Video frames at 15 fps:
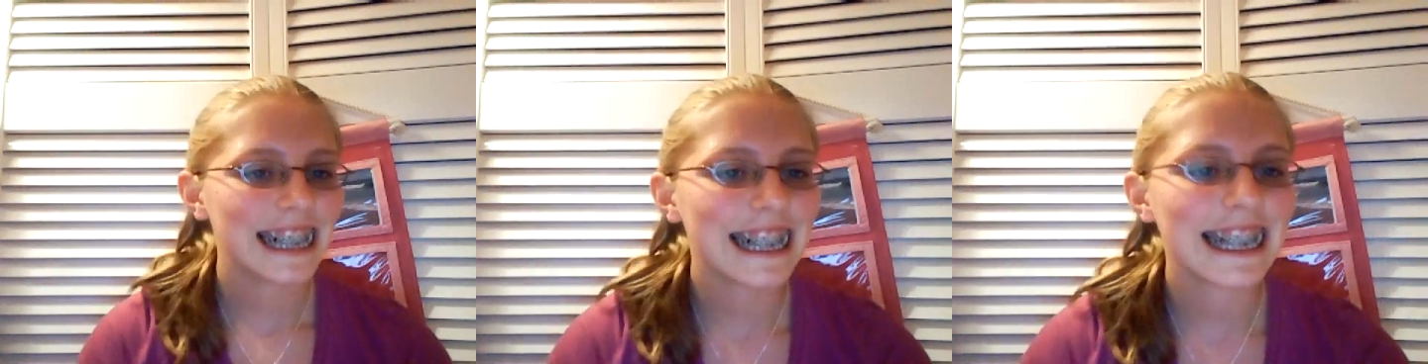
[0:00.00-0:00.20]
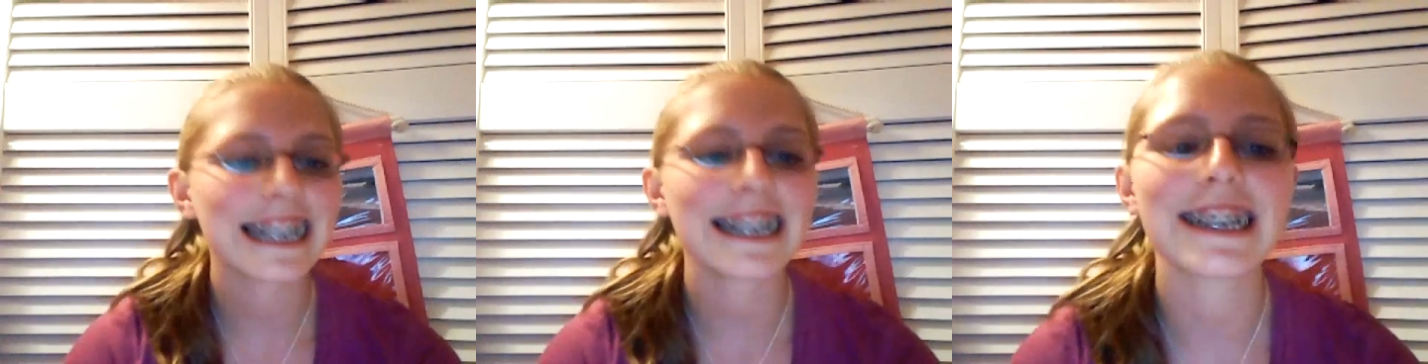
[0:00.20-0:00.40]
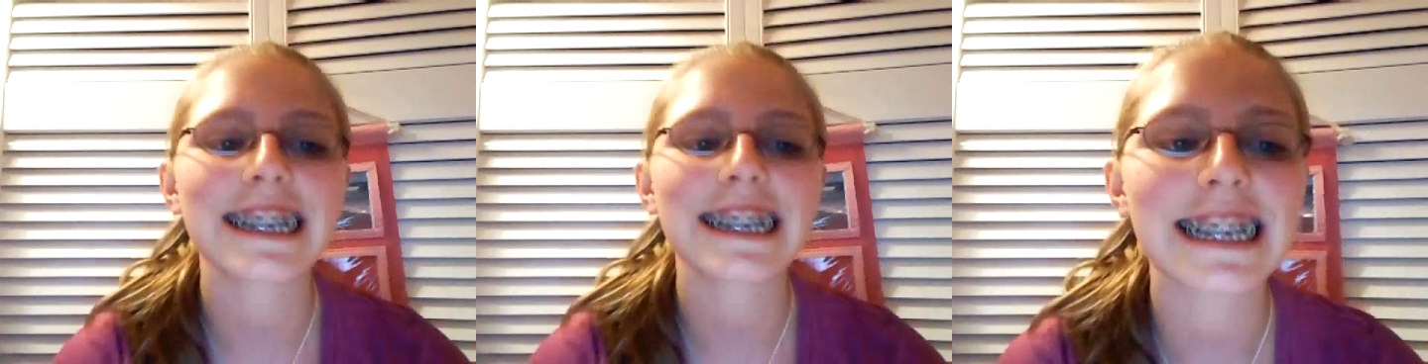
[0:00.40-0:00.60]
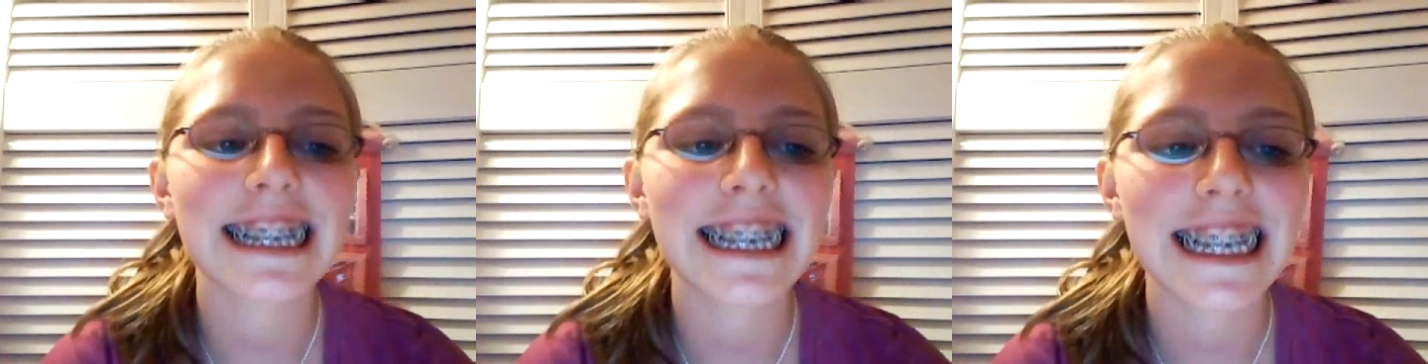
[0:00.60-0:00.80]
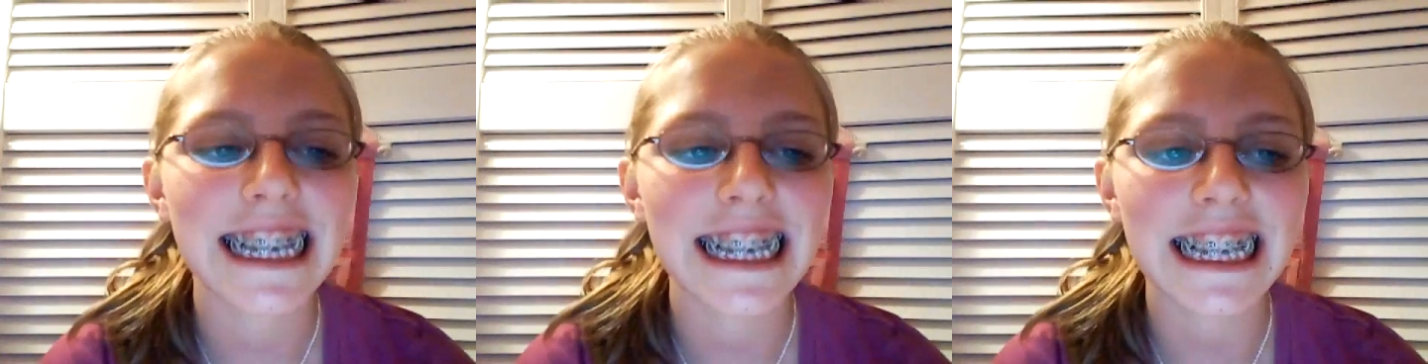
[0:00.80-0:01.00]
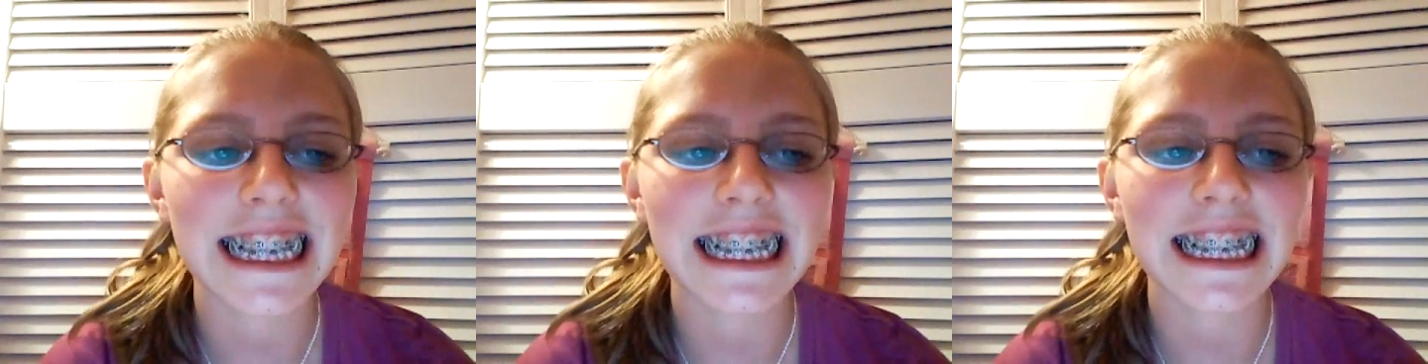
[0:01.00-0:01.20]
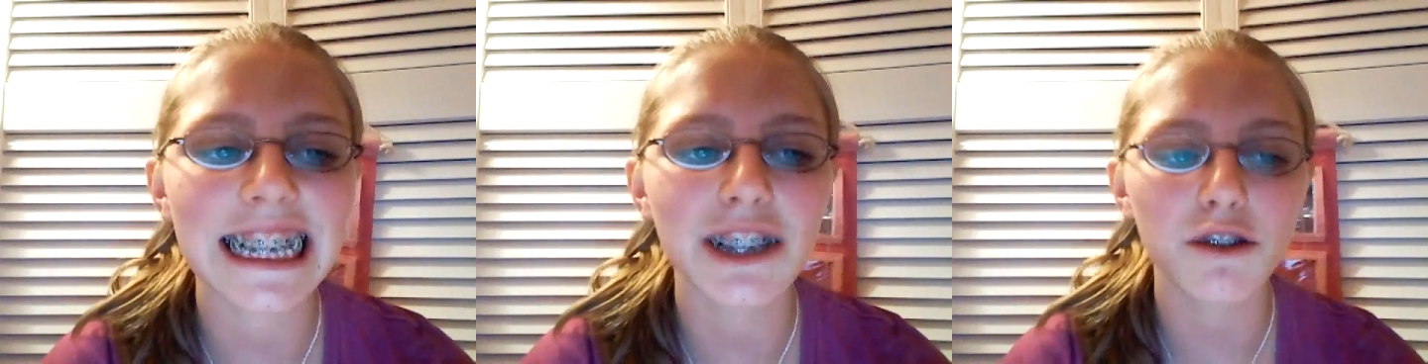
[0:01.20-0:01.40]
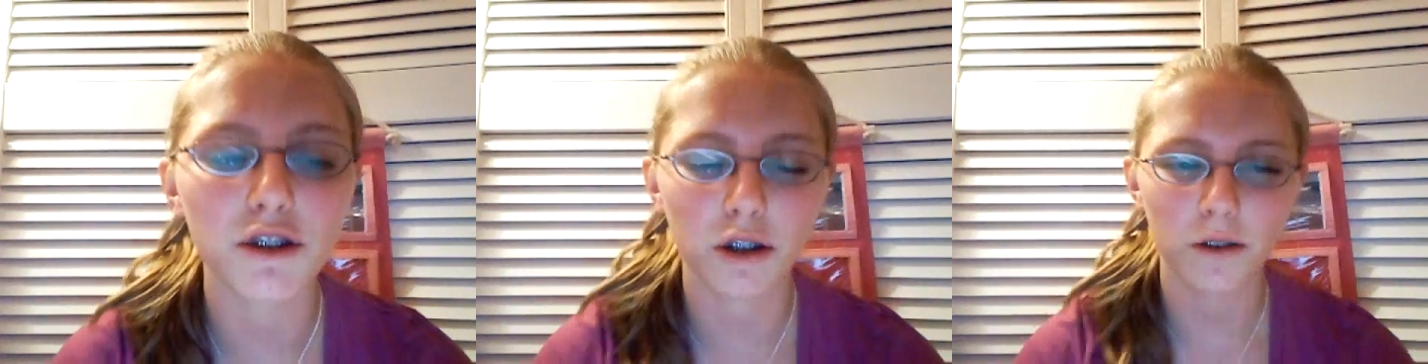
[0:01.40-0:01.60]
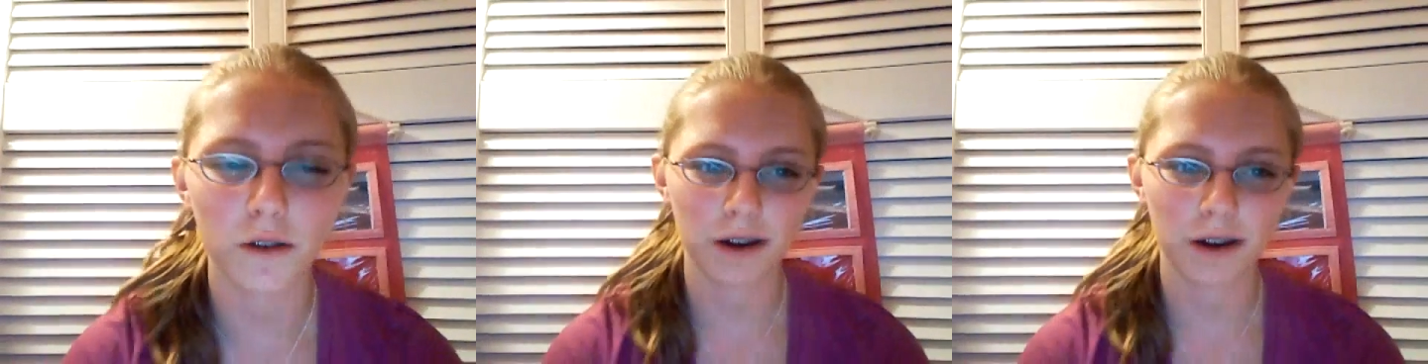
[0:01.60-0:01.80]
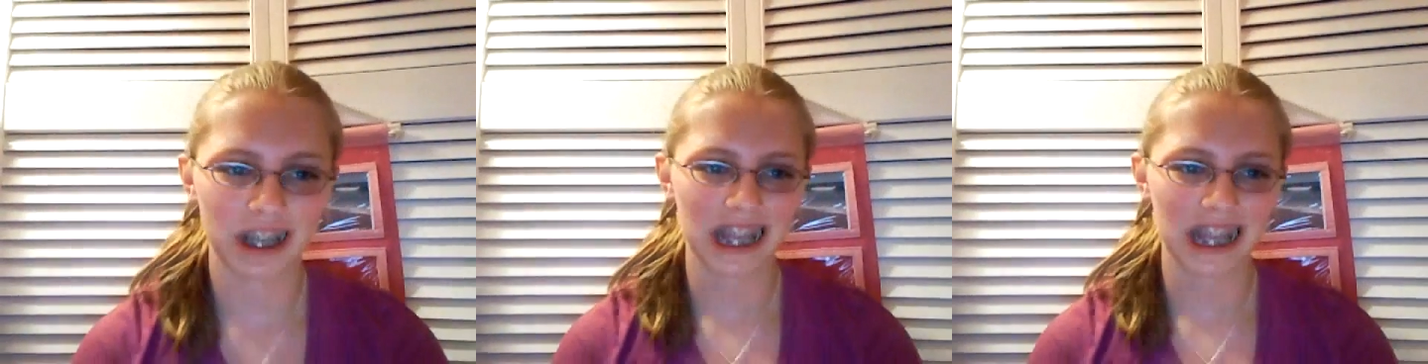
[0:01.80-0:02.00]
I don't know if
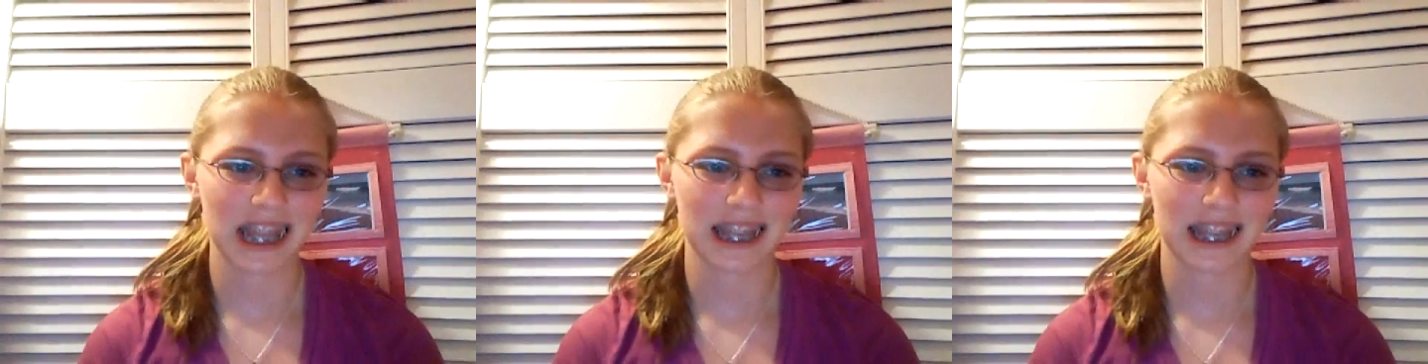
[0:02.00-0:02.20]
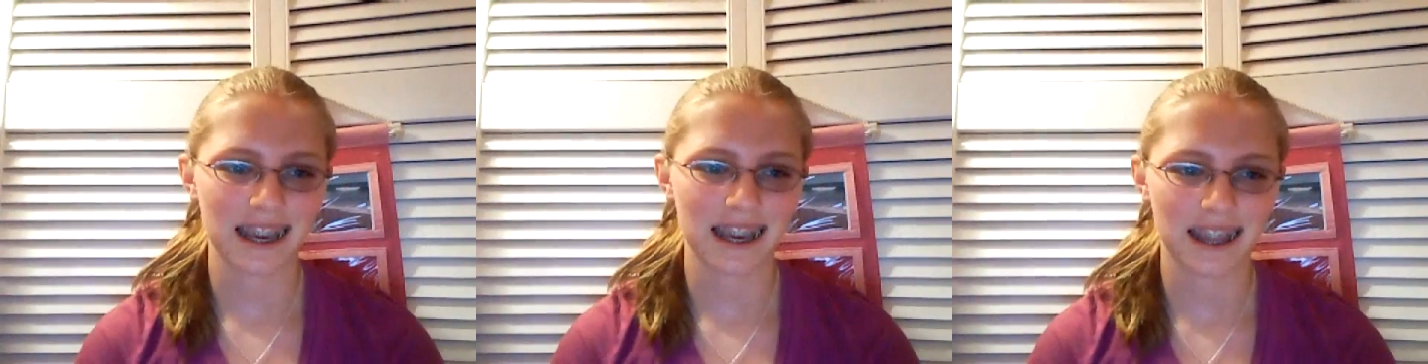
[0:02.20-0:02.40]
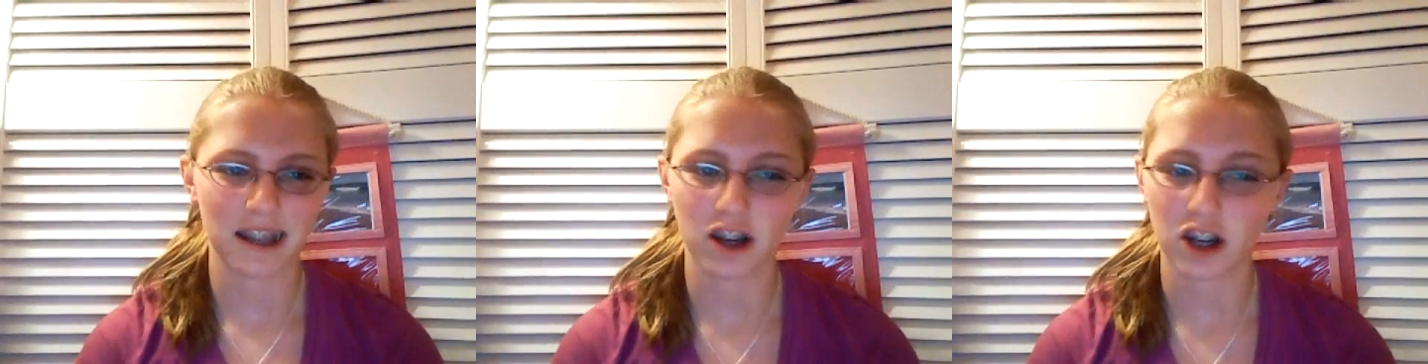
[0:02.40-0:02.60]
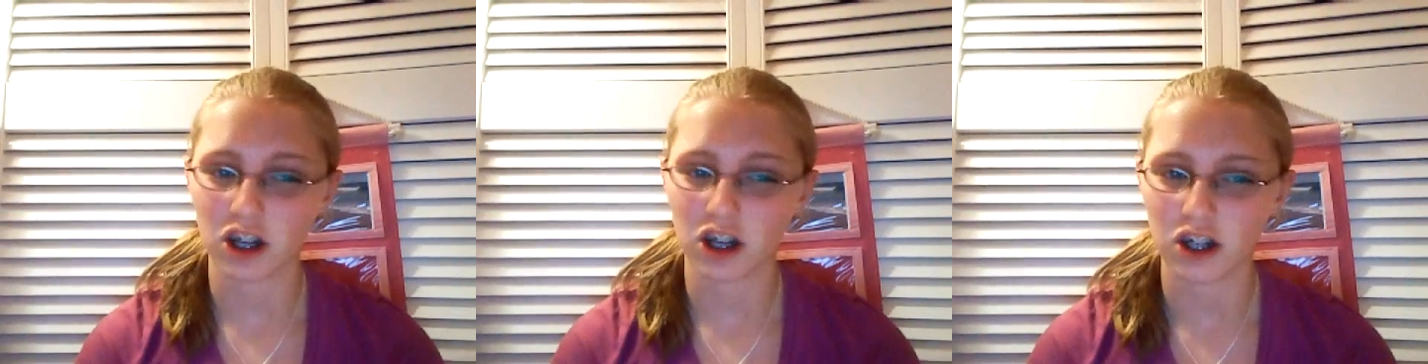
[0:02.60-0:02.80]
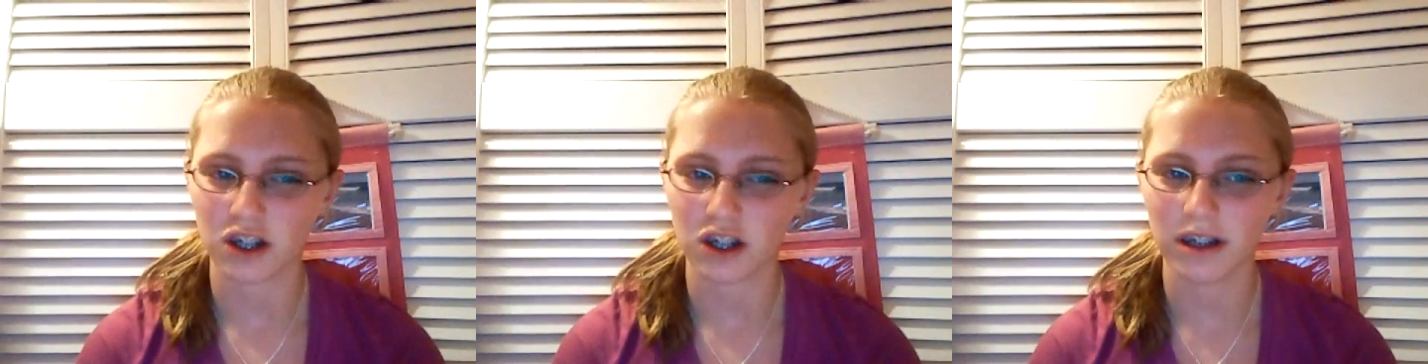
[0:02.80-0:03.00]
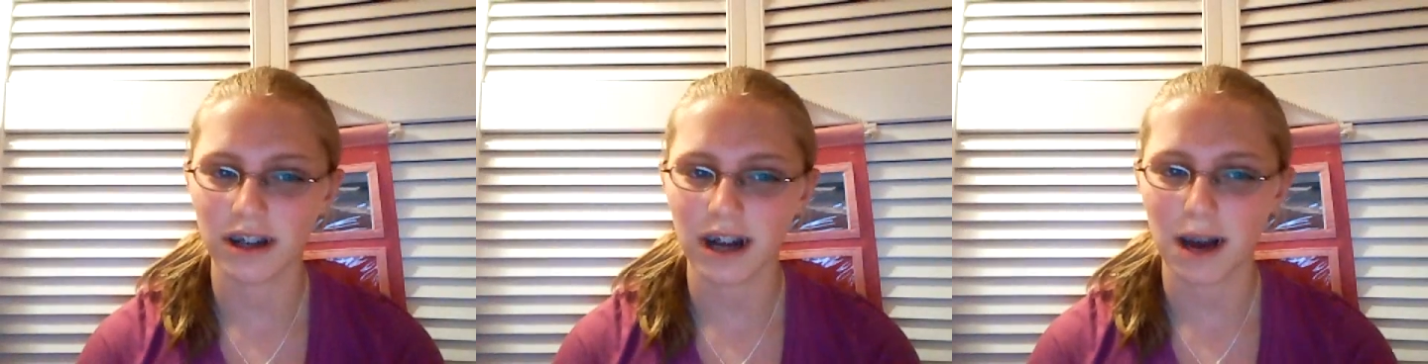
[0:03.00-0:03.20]
I really say they look good.